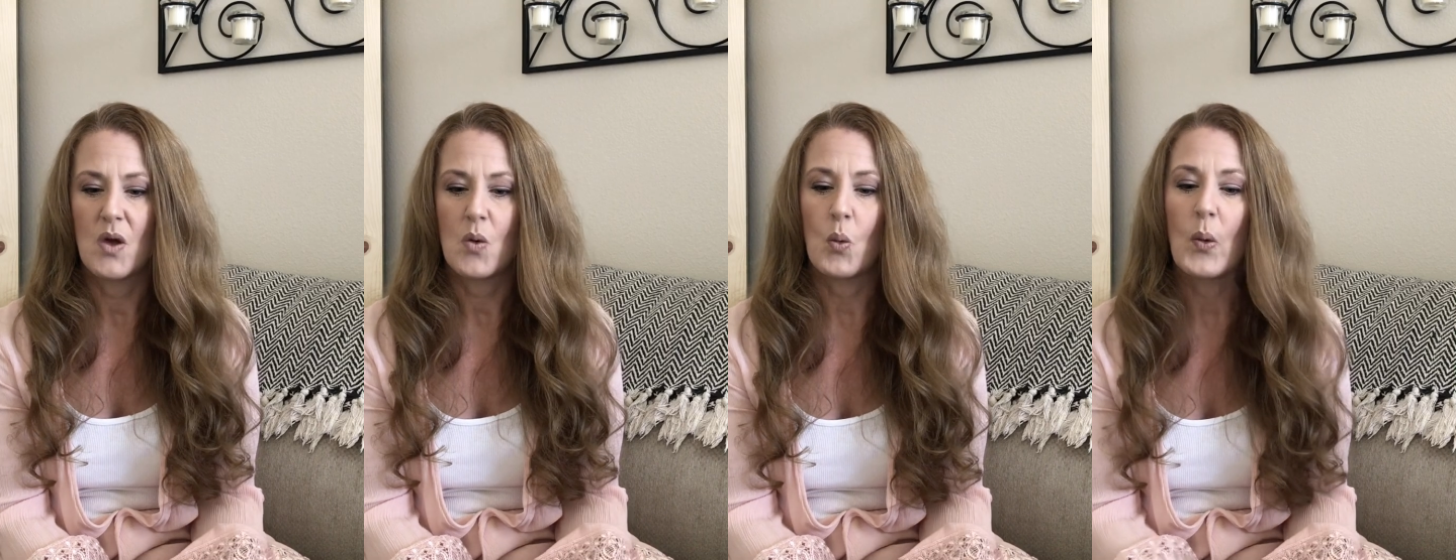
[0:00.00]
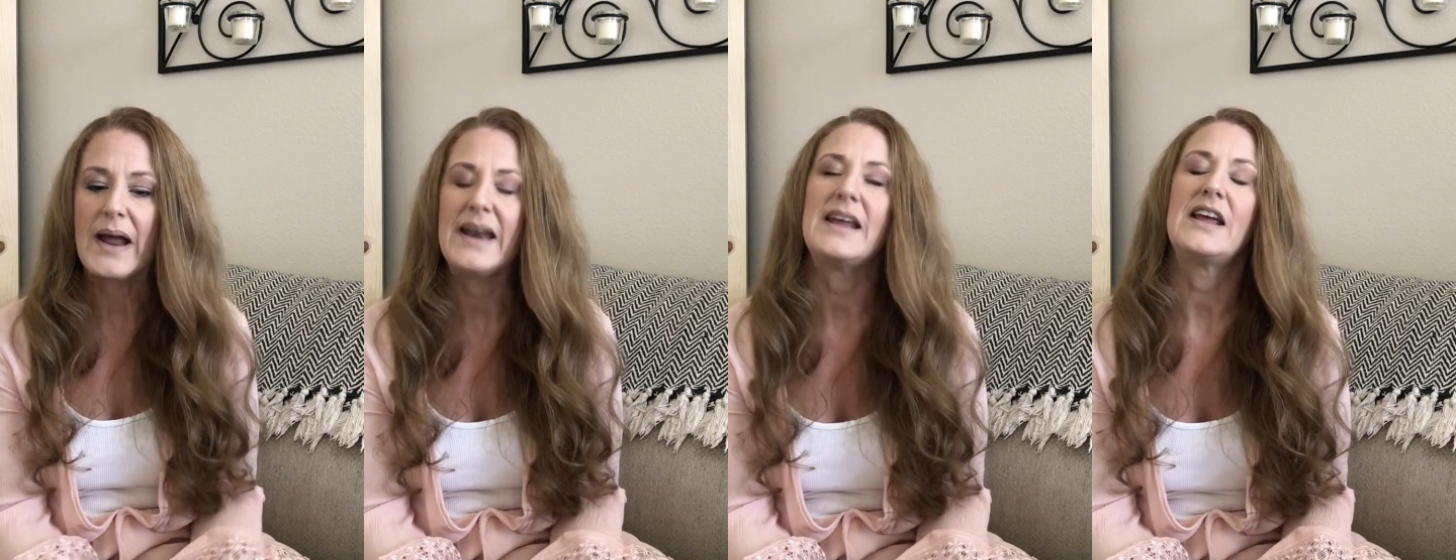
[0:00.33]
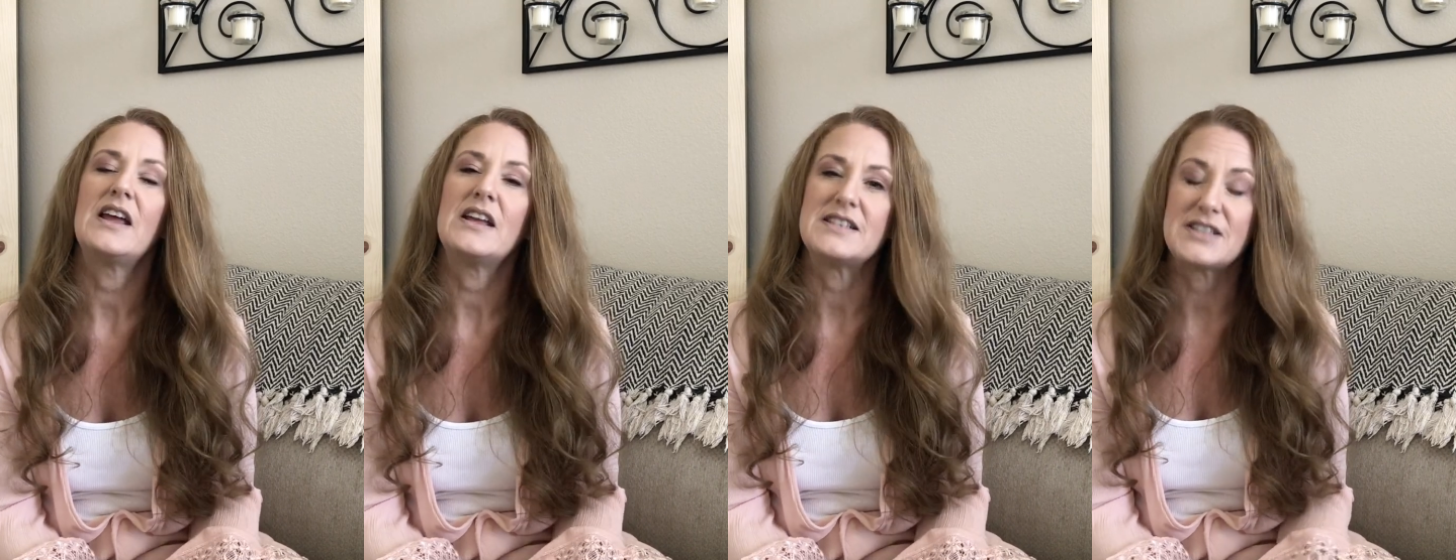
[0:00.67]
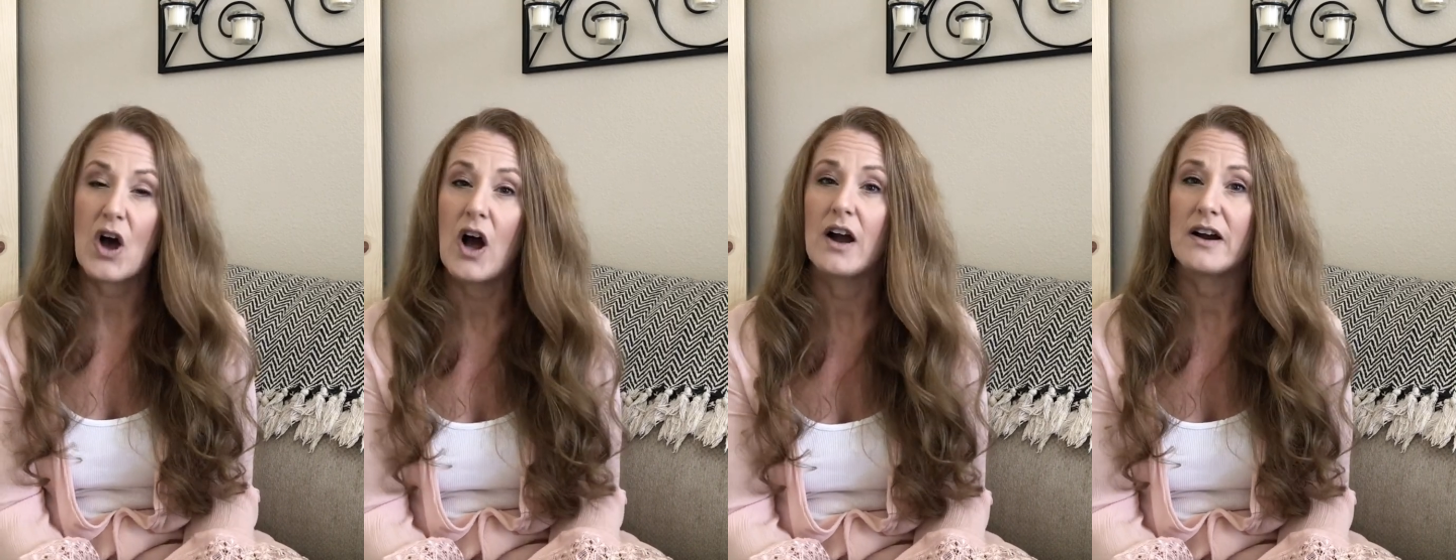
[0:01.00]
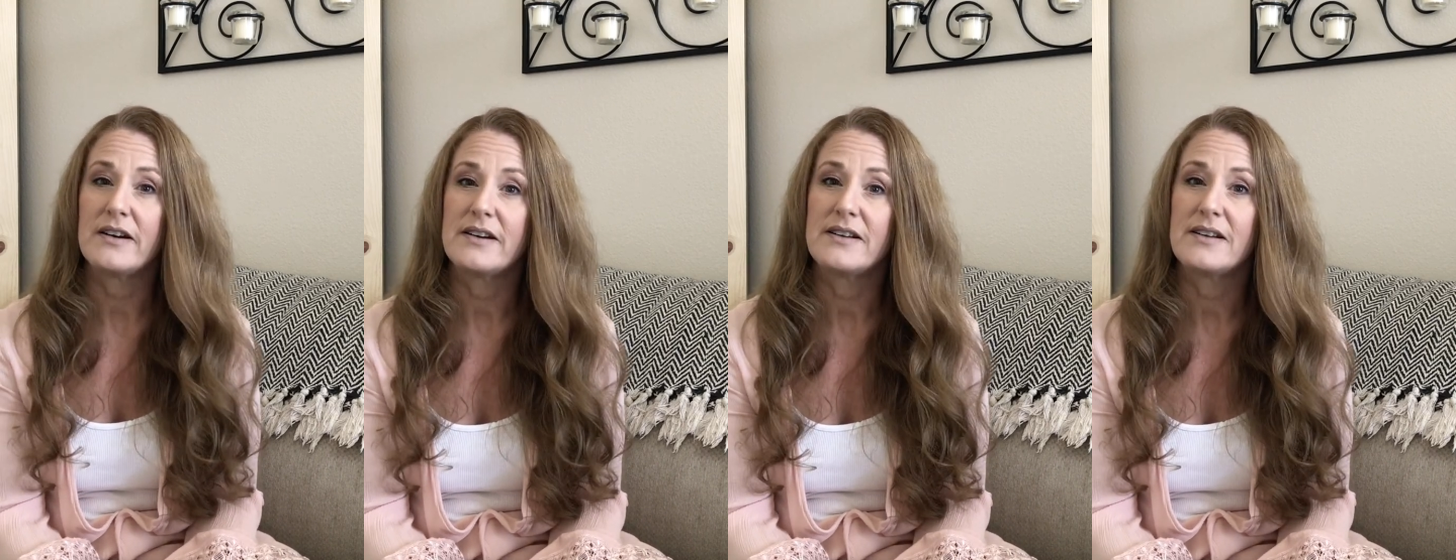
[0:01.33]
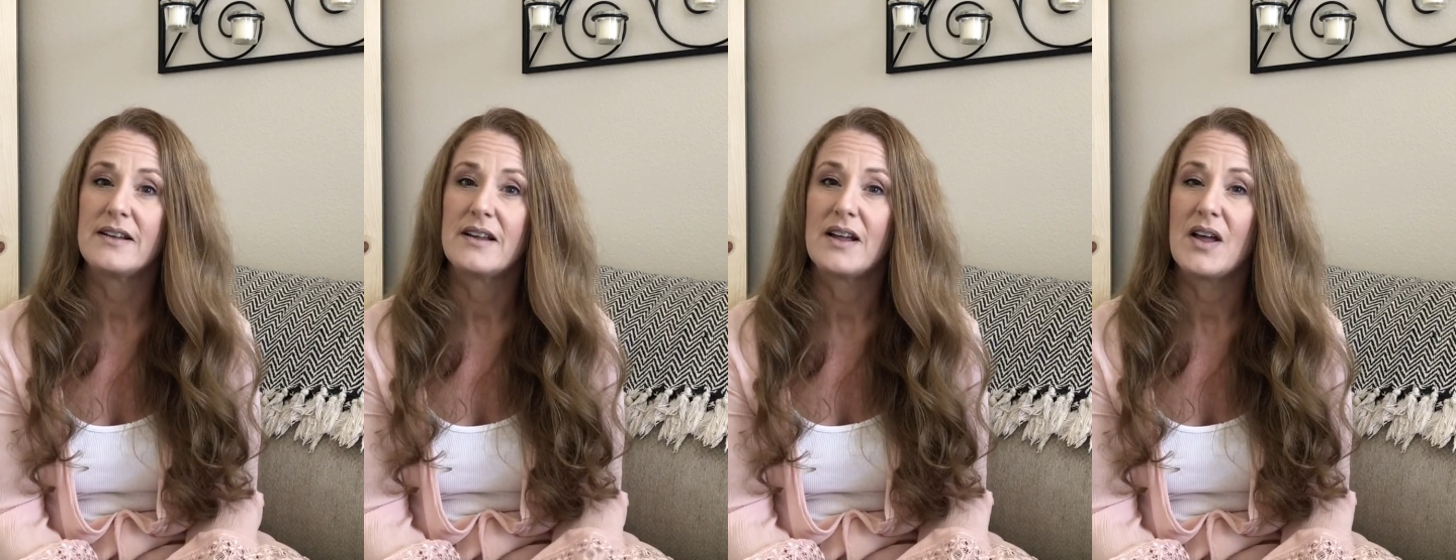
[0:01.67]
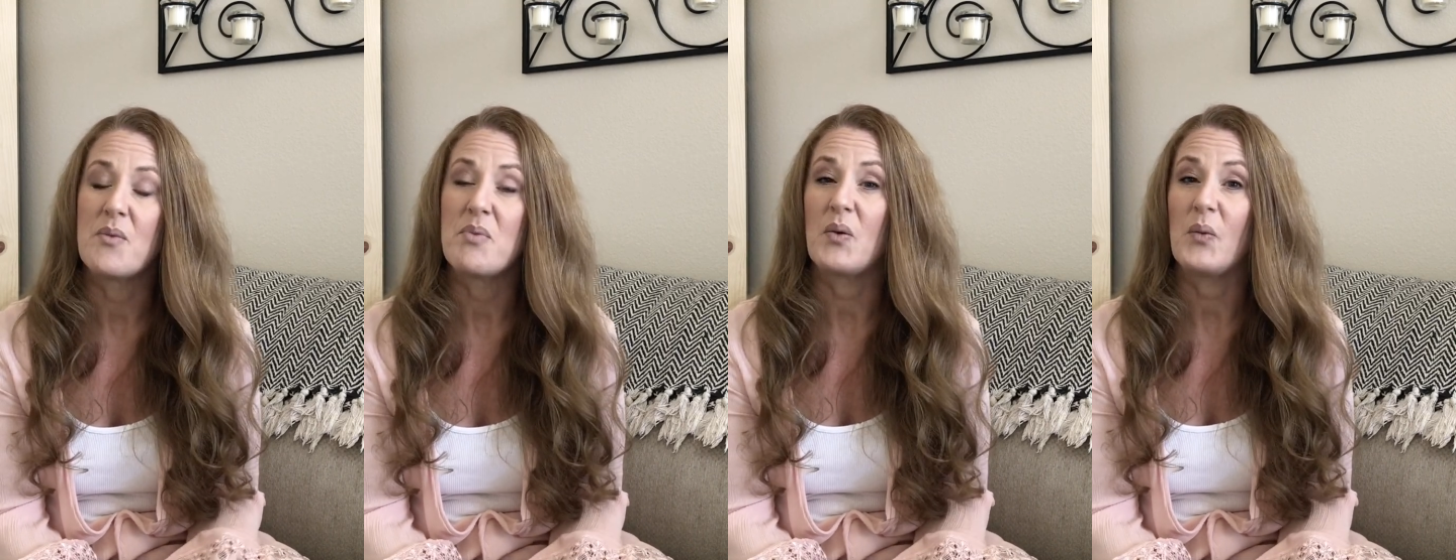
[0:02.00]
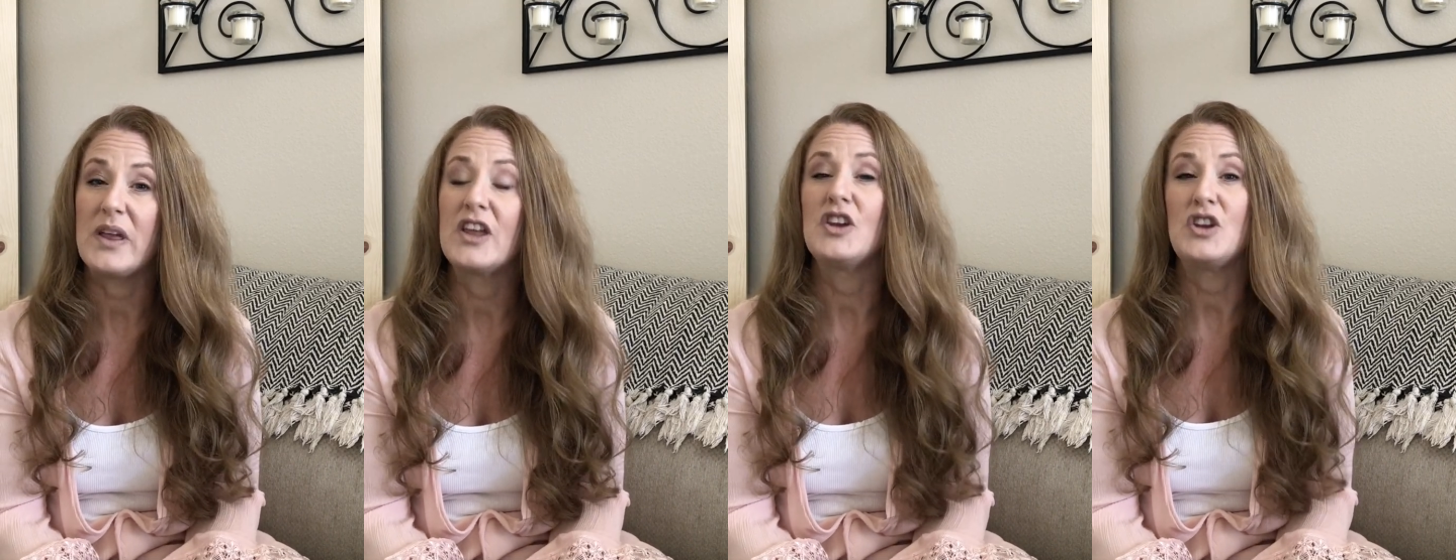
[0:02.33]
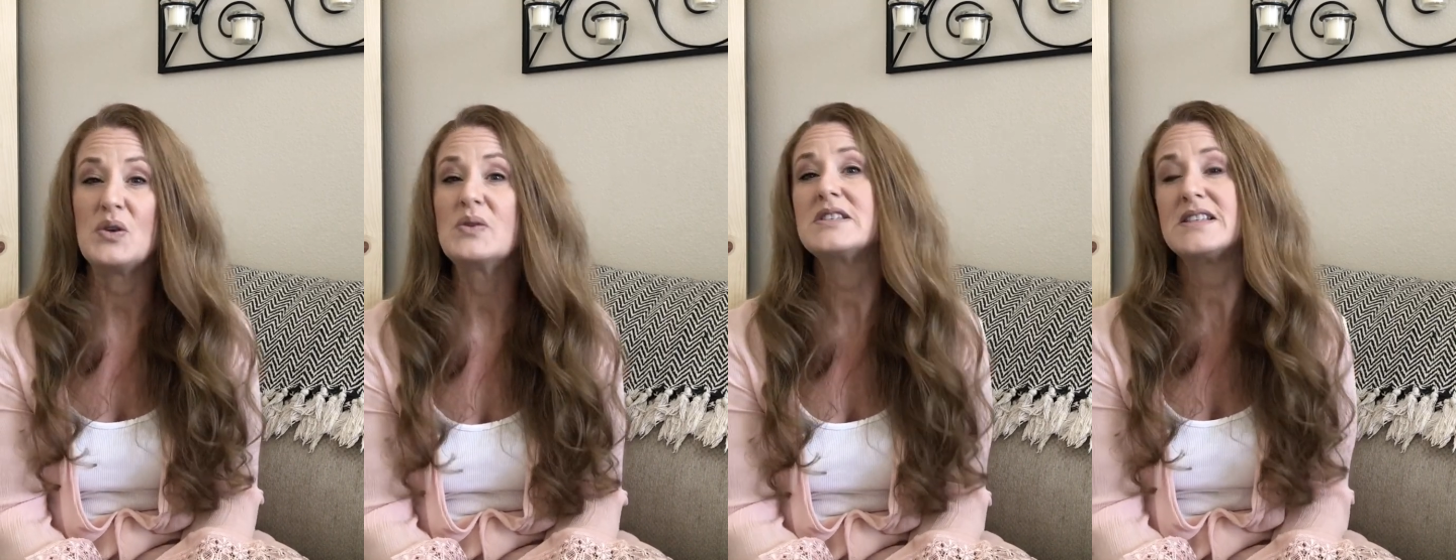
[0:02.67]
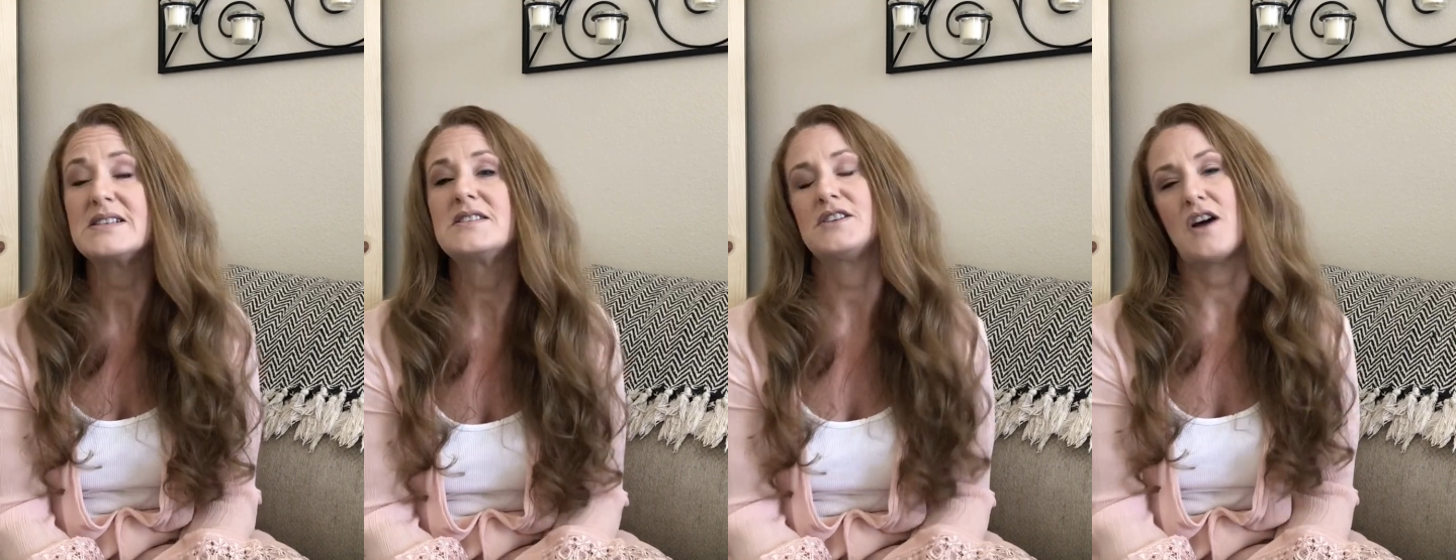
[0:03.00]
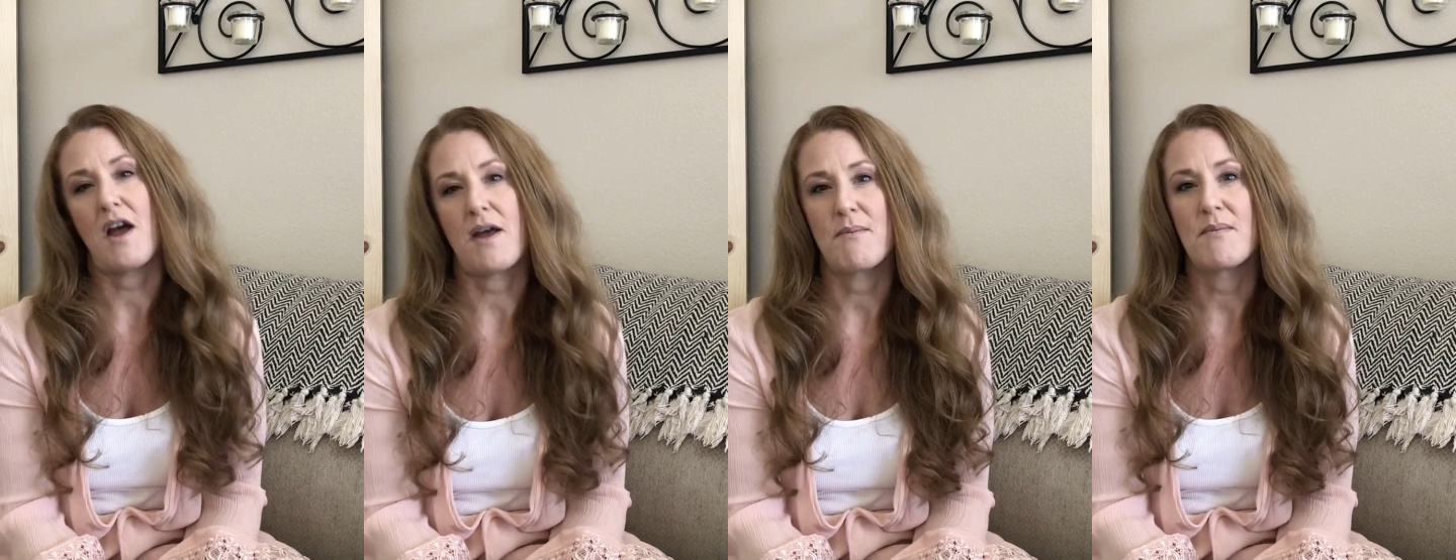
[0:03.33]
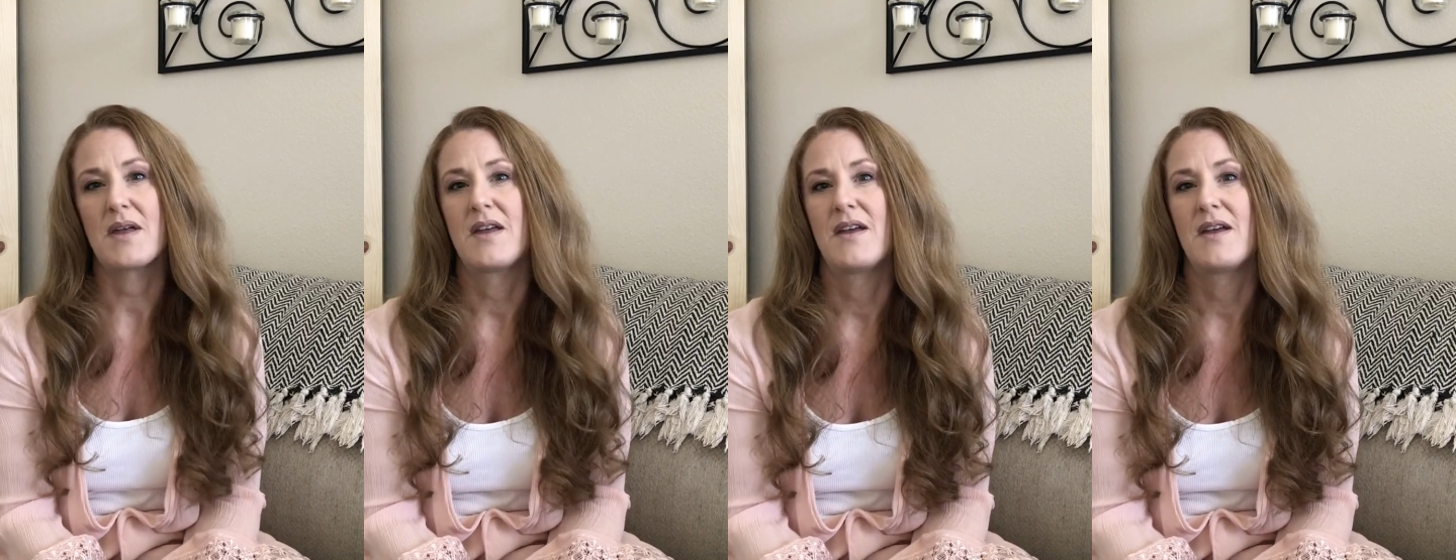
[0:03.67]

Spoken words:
Waiting is hard, but we can use this time